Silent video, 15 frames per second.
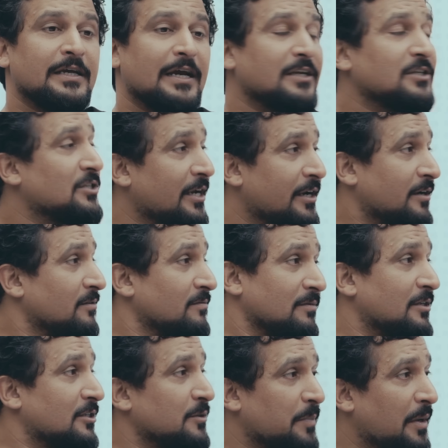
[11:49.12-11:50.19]
And second,
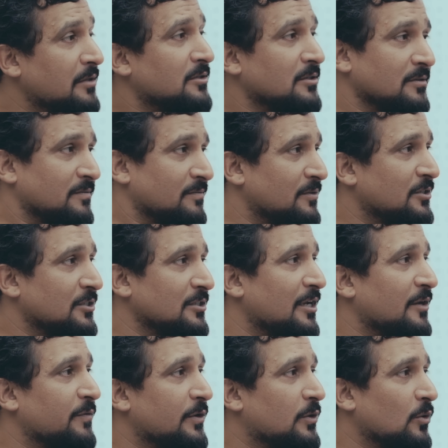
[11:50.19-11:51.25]
it's a Pulsar. This is
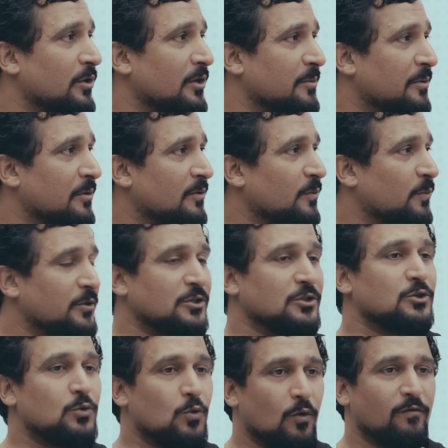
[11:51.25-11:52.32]
that we're talking about, which
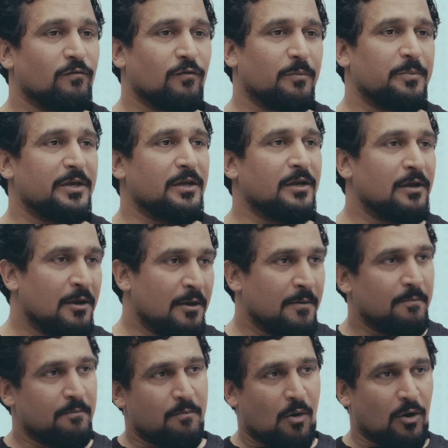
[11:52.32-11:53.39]
is known for being
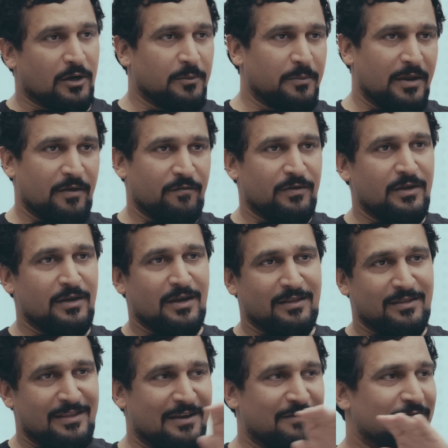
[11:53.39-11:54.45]
bottom heavy
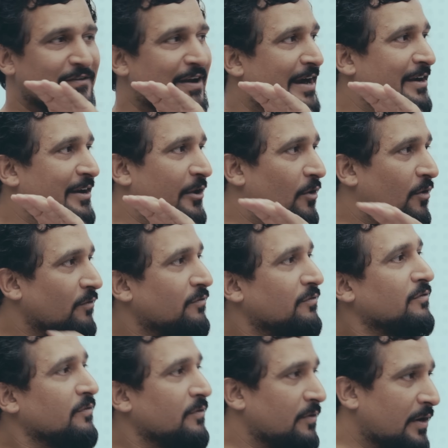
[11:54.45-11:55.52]
and then flattening
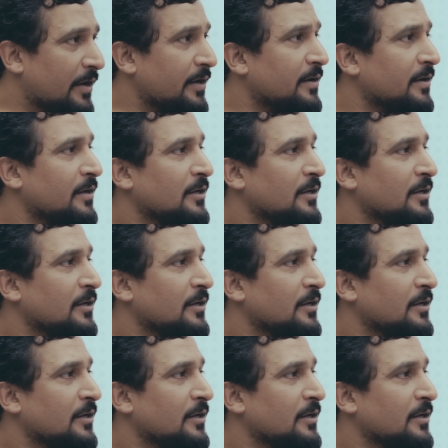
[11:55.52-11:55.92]
off. Right?